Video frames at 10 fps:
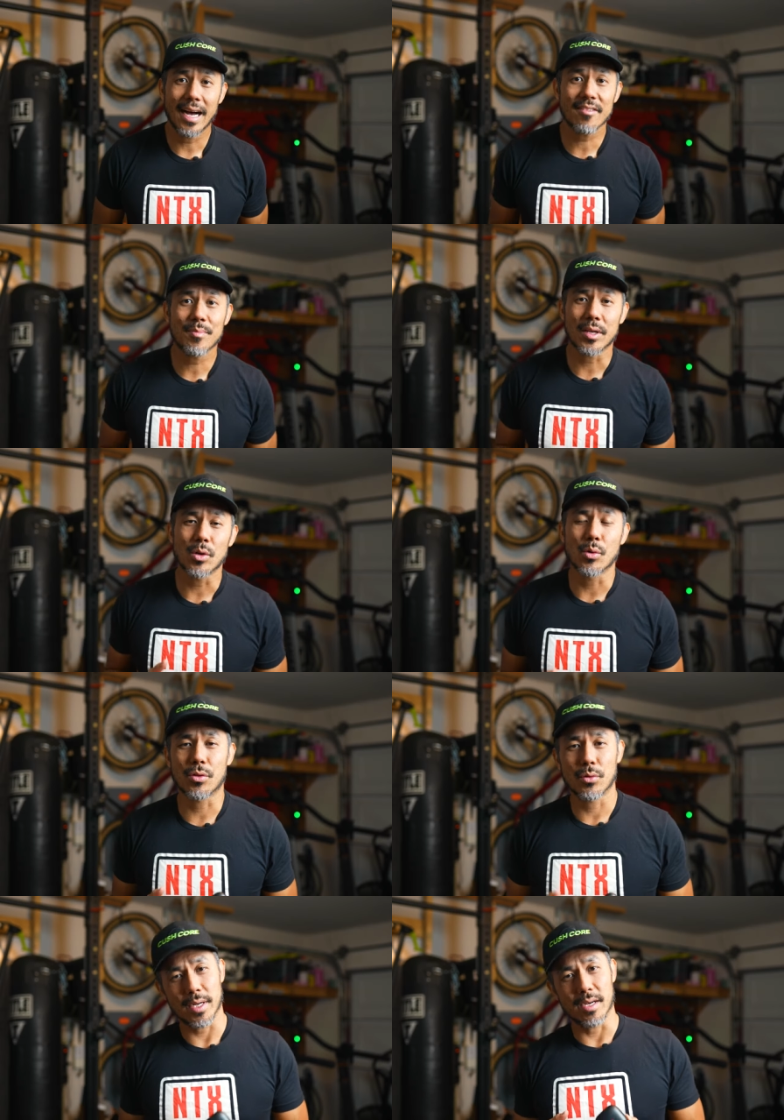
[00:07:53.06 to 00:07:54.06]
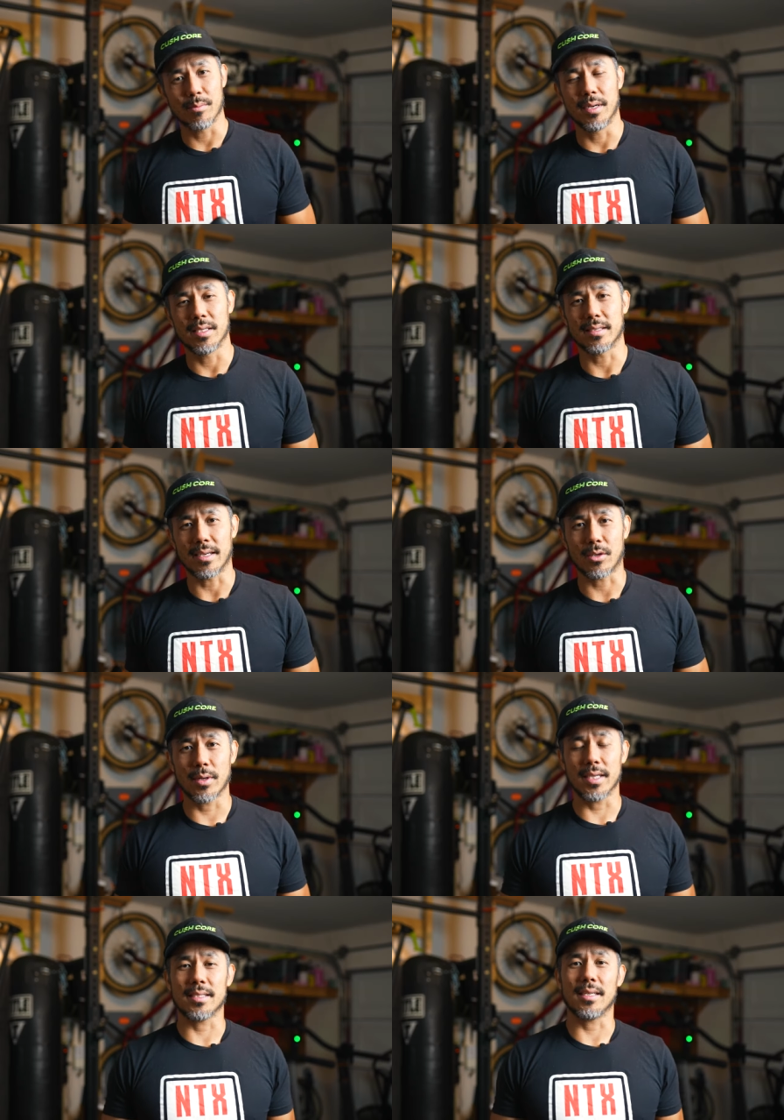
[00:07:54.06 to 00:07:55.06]
I've been going through earbuds like
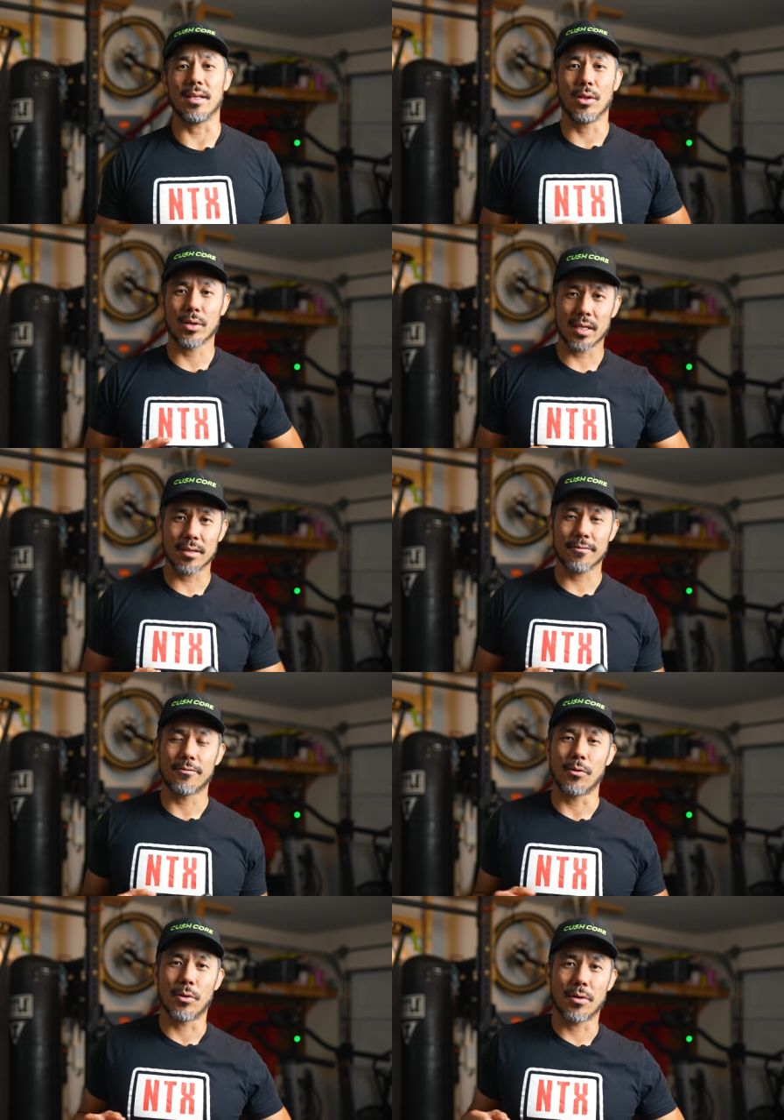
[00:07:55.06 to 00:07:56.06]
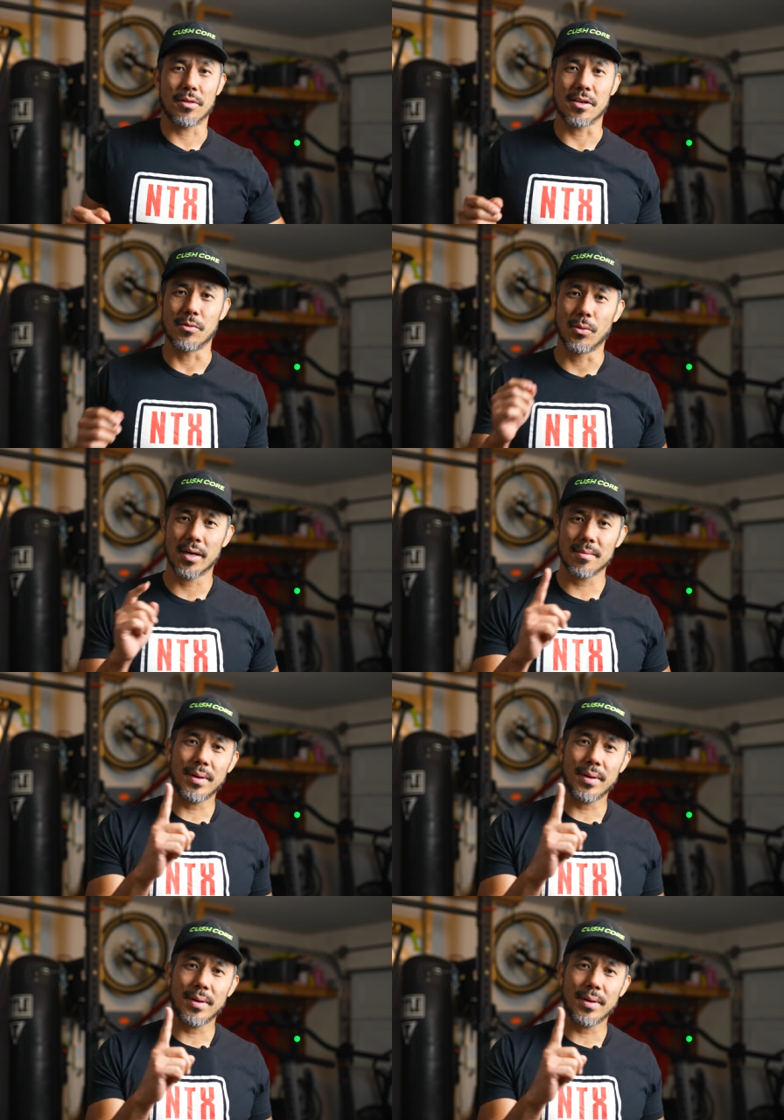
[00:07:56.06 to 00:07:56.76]
crazy, looking for the one